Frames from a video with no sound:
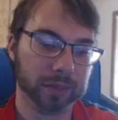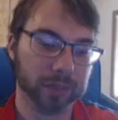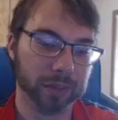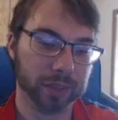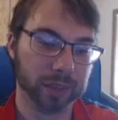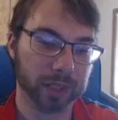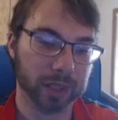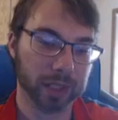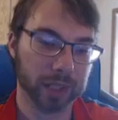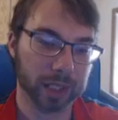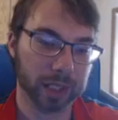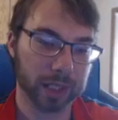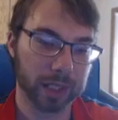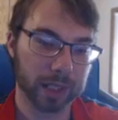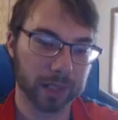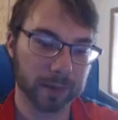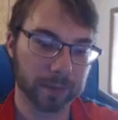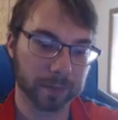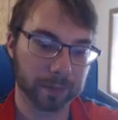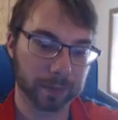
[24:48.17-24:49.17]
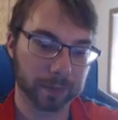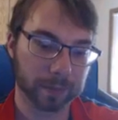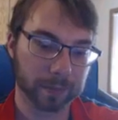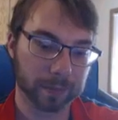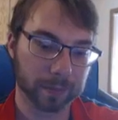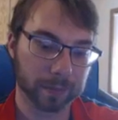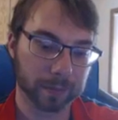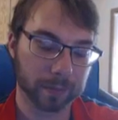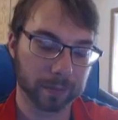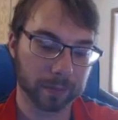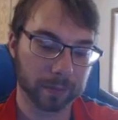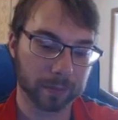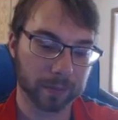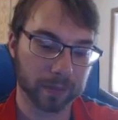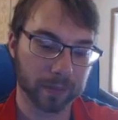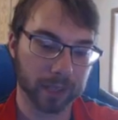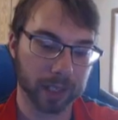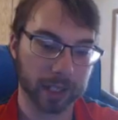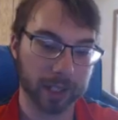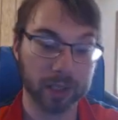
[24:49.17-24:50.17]
Just gonna negate.
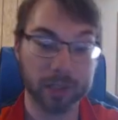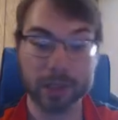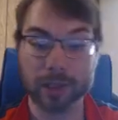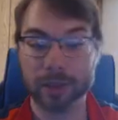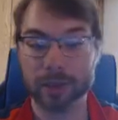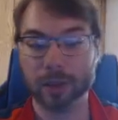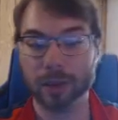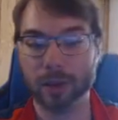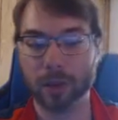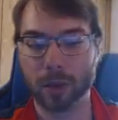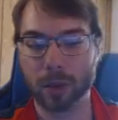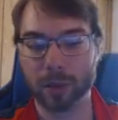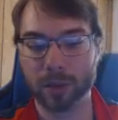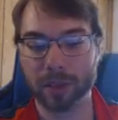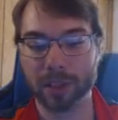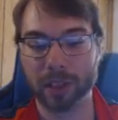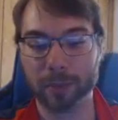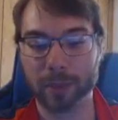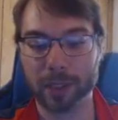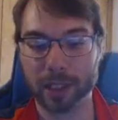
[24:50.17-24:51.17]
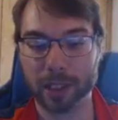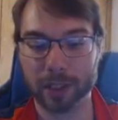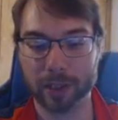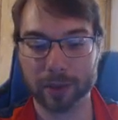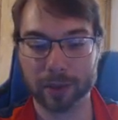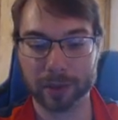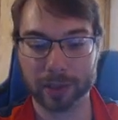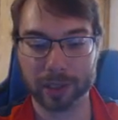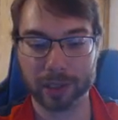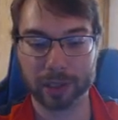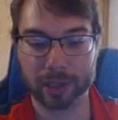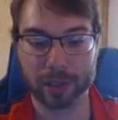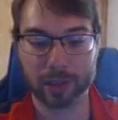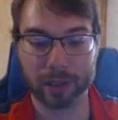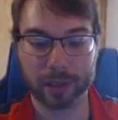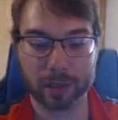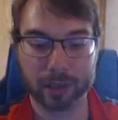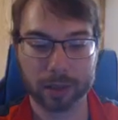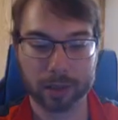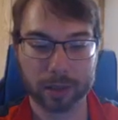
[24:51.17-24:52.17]
I could normal summon Neos.
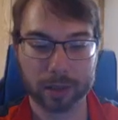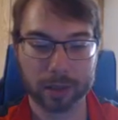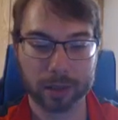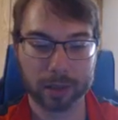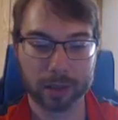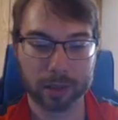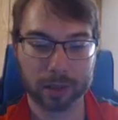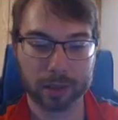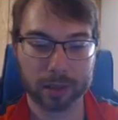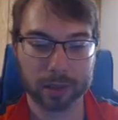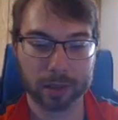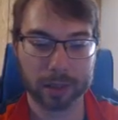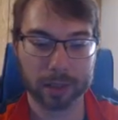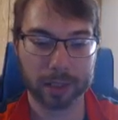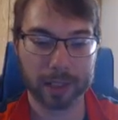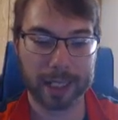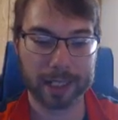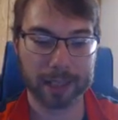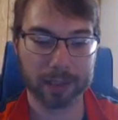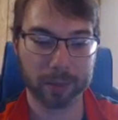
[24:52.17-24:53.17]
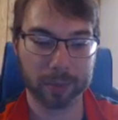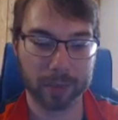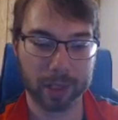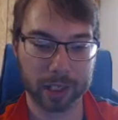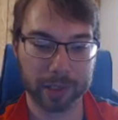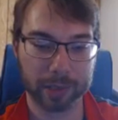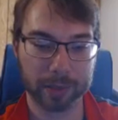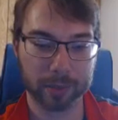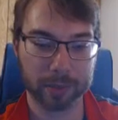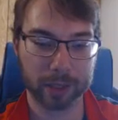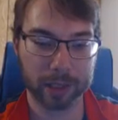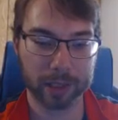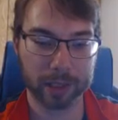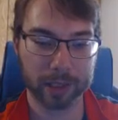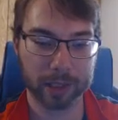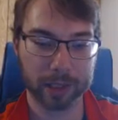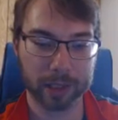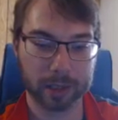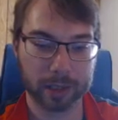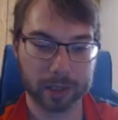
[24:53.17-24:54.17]
That's a
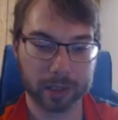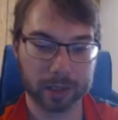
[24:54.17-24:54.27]
possibility.